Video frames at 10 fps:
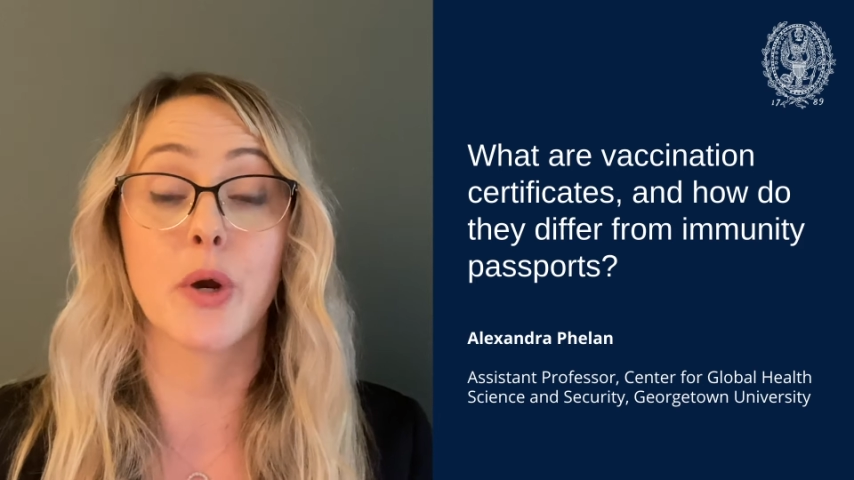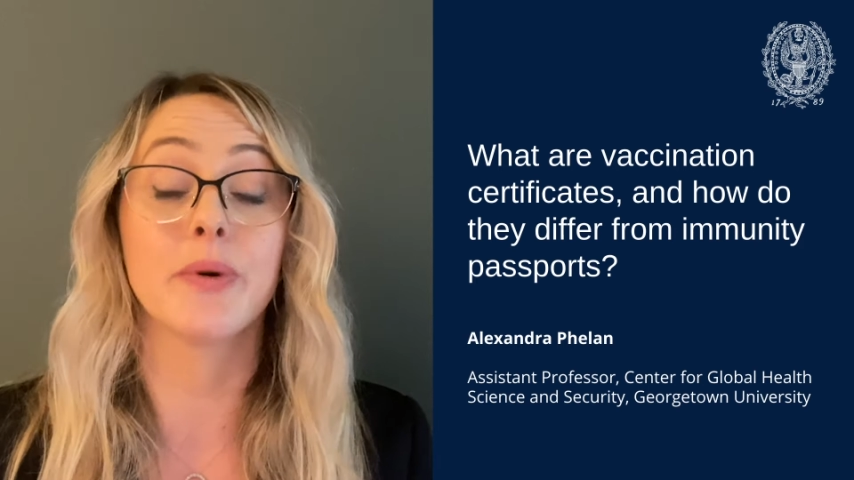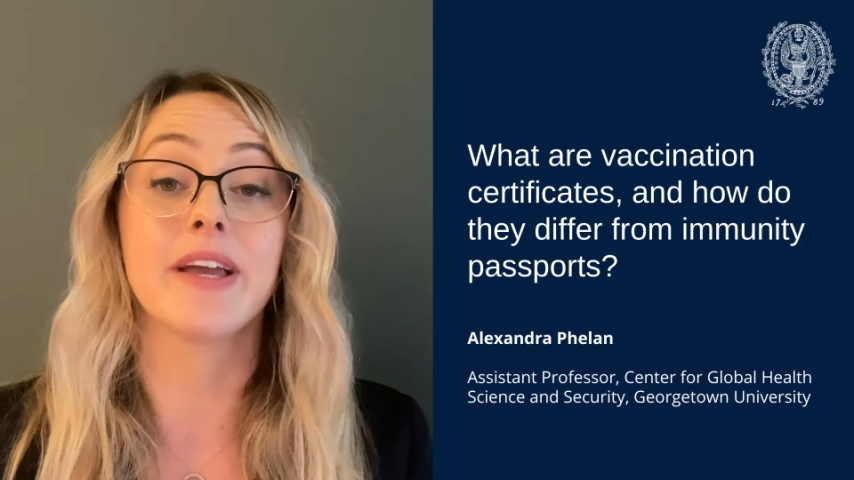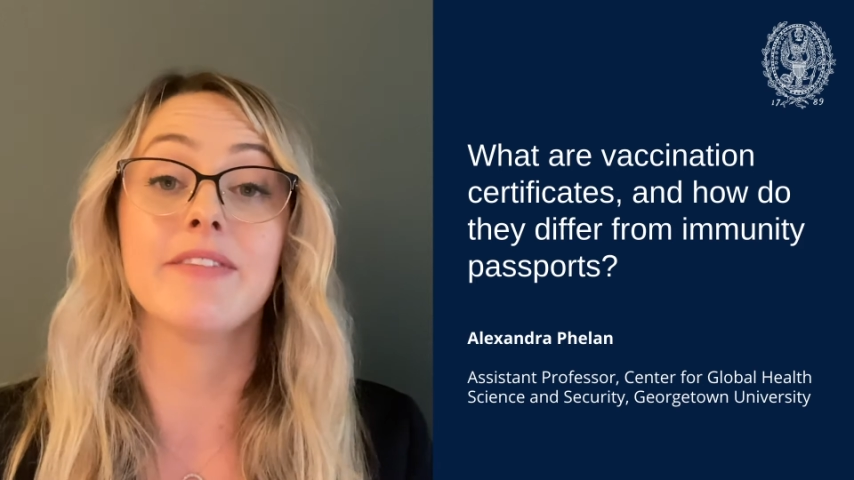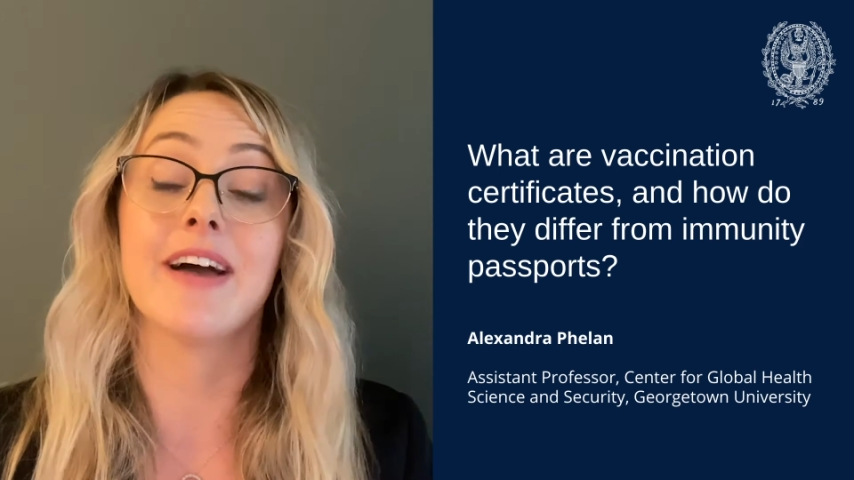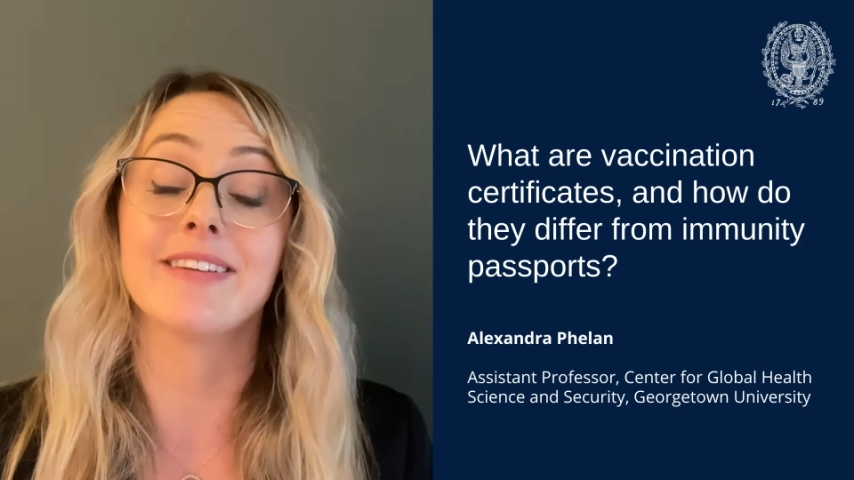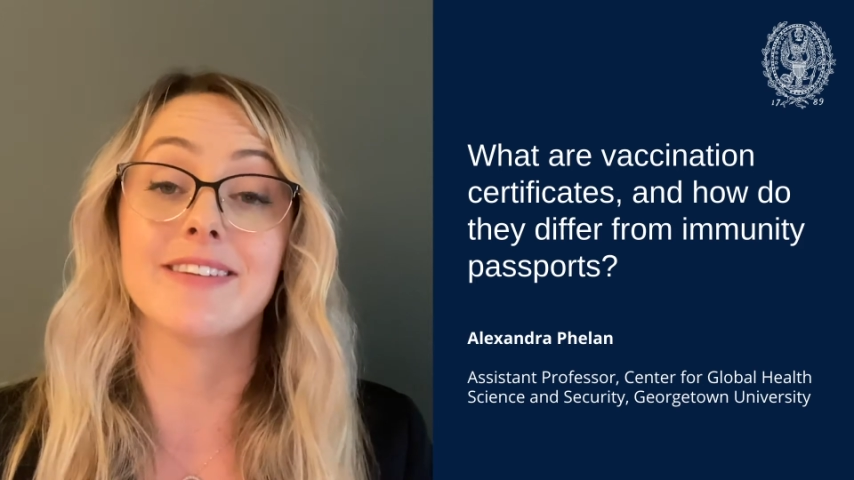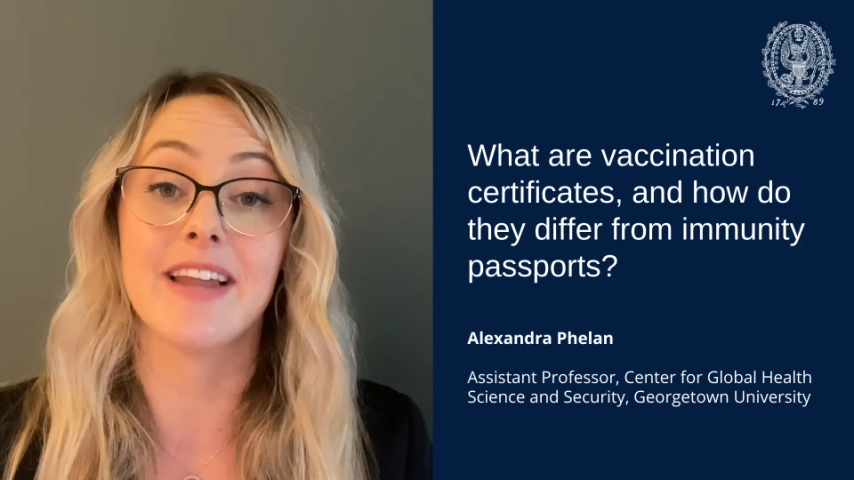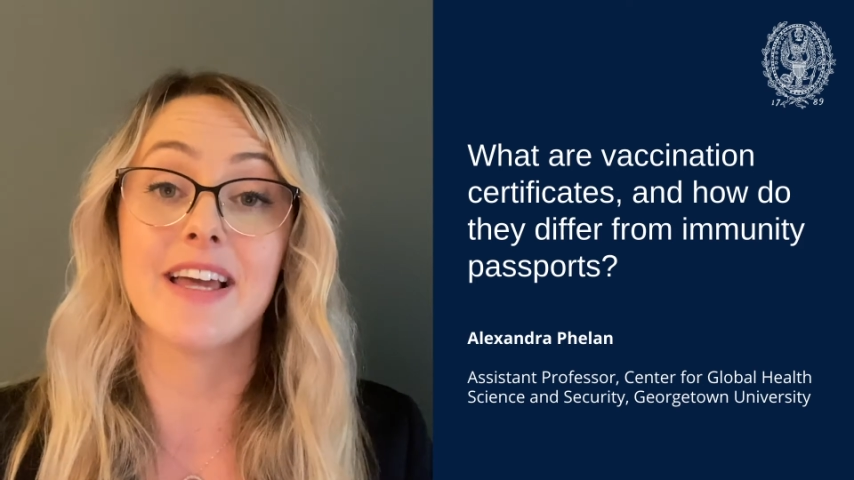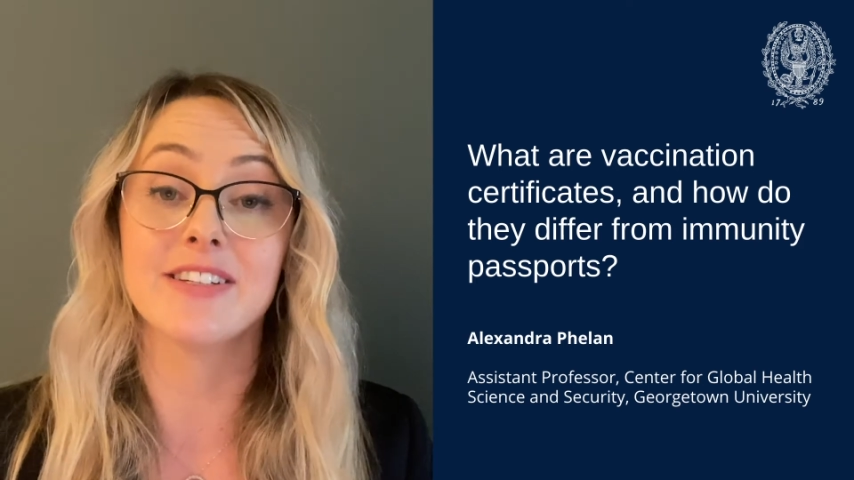to go and get
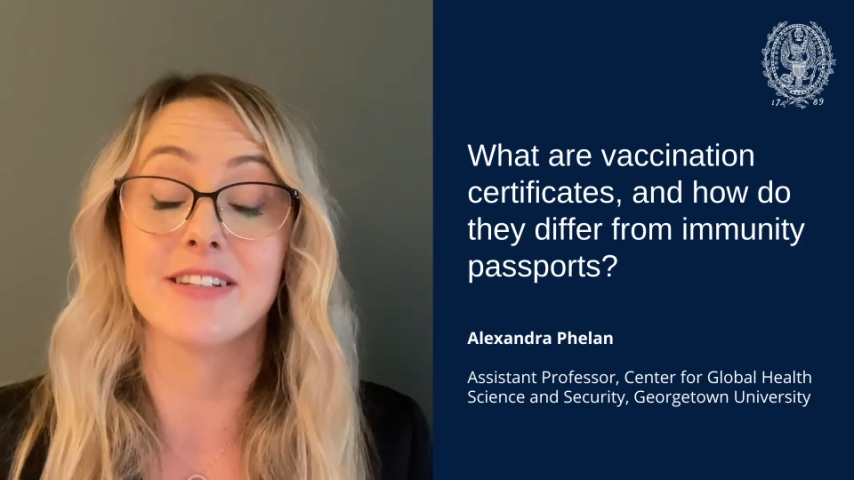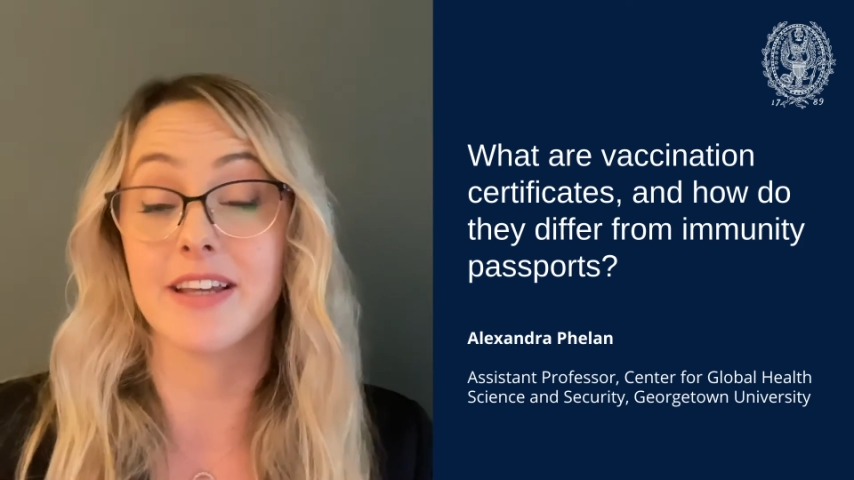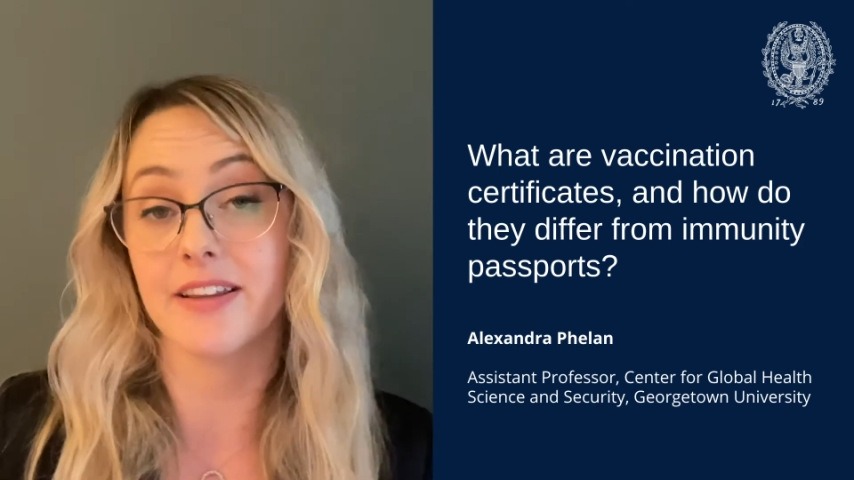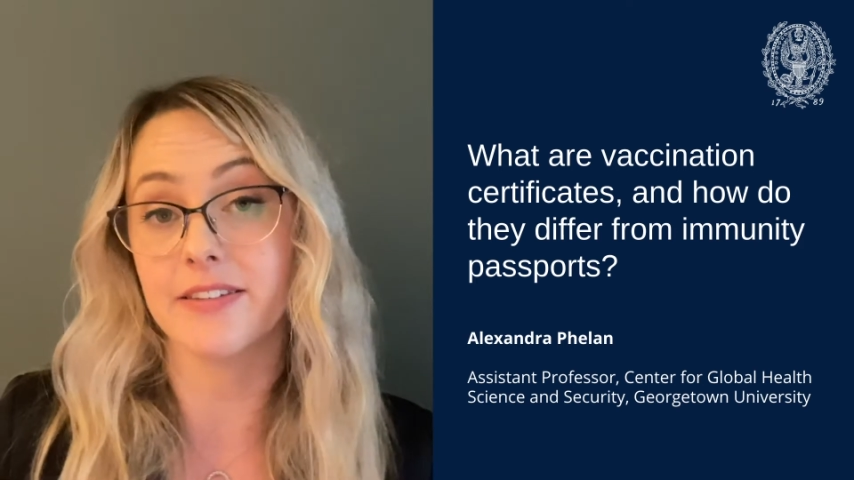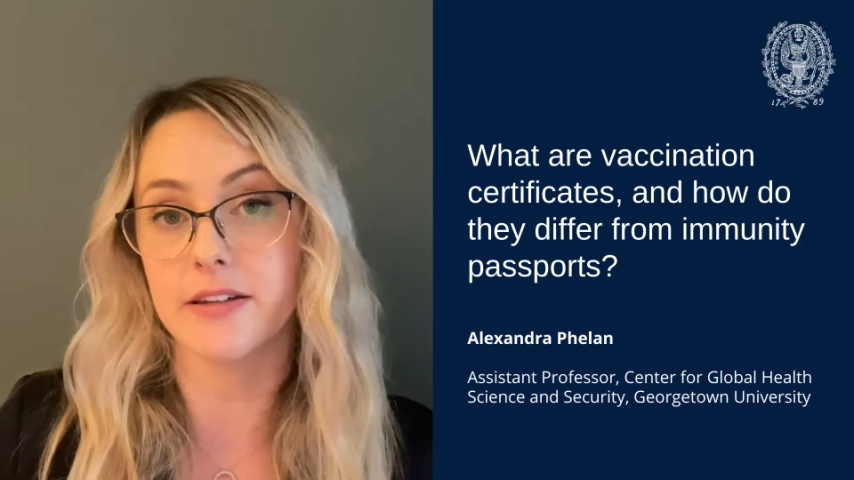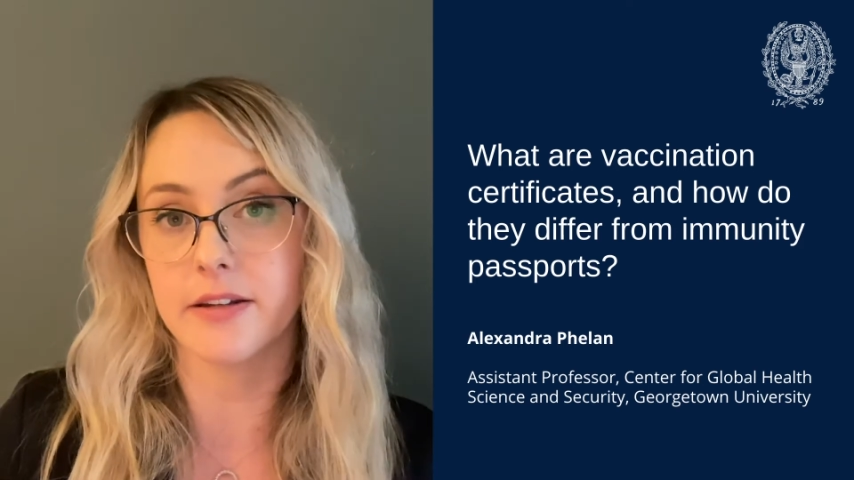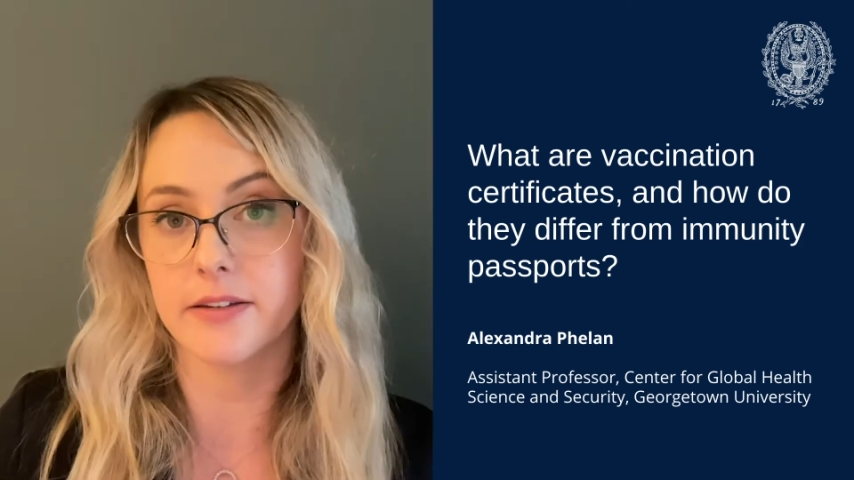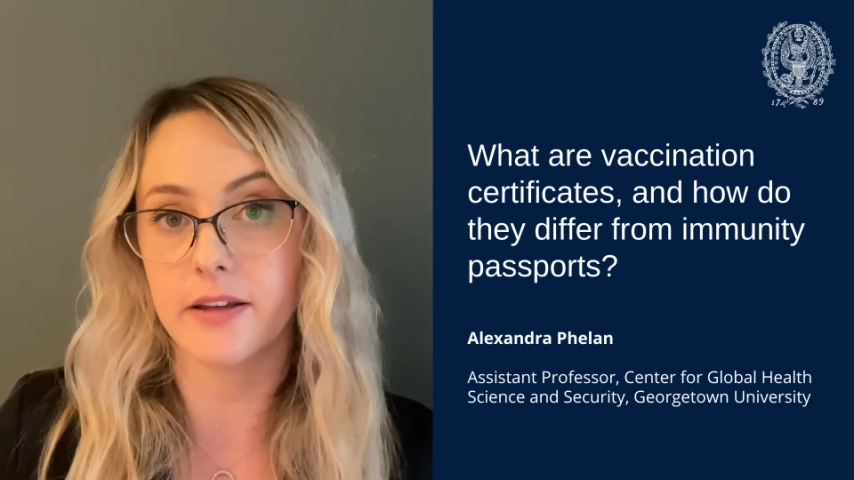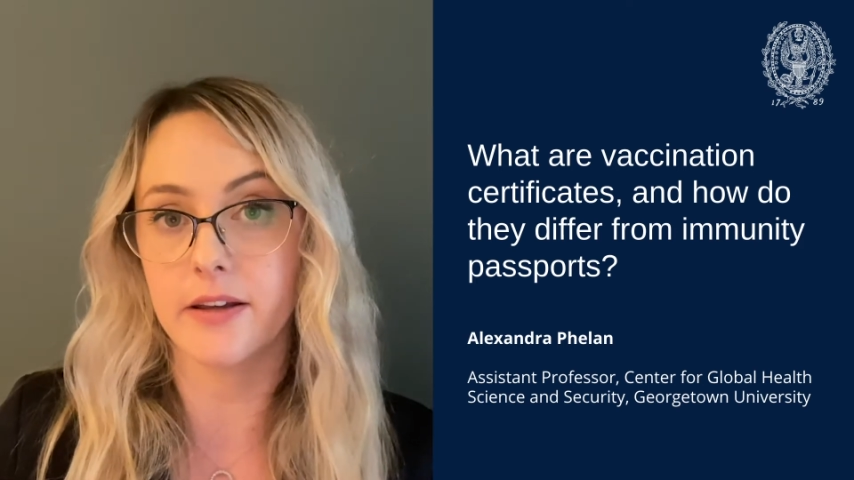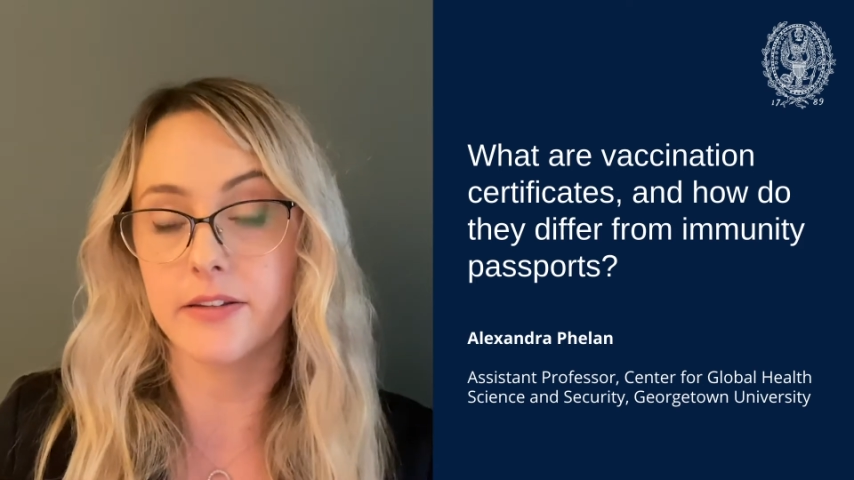vaccination against a
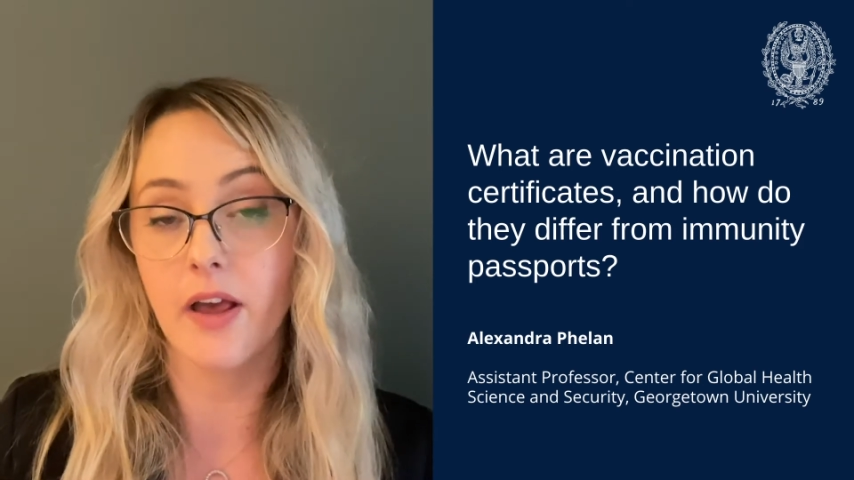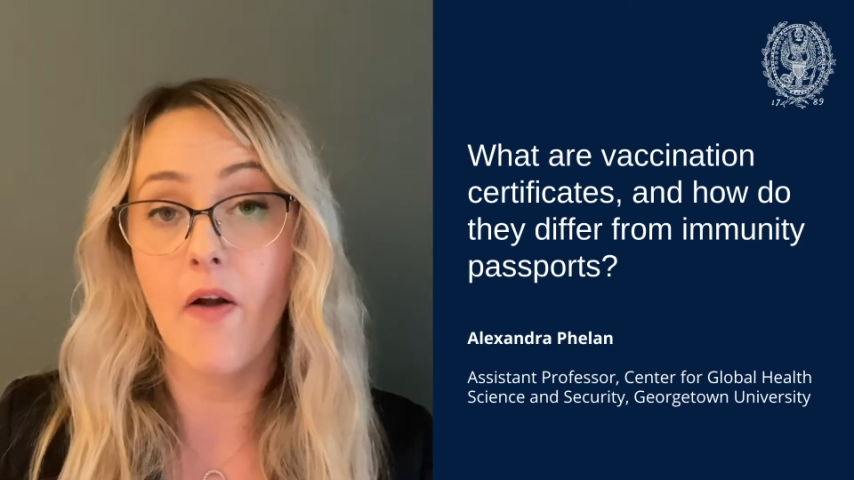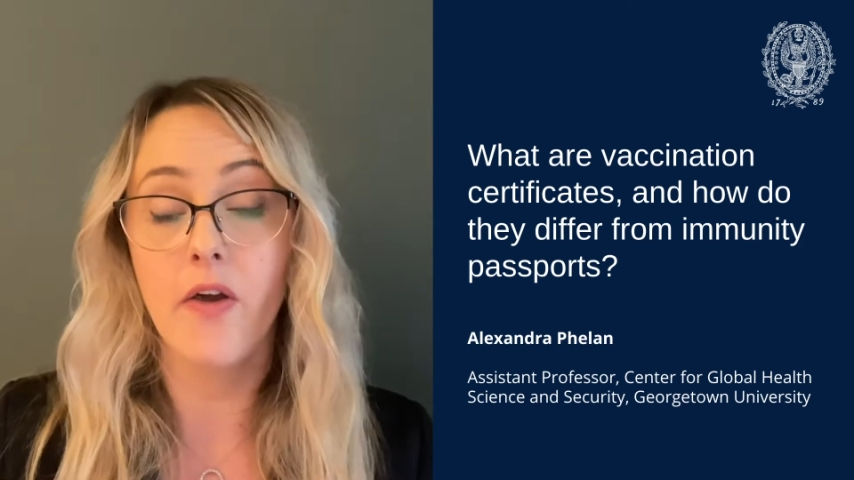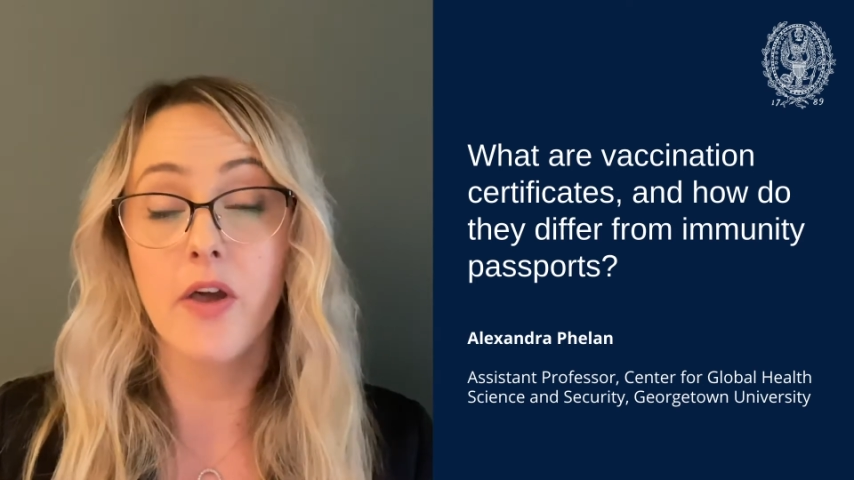disease,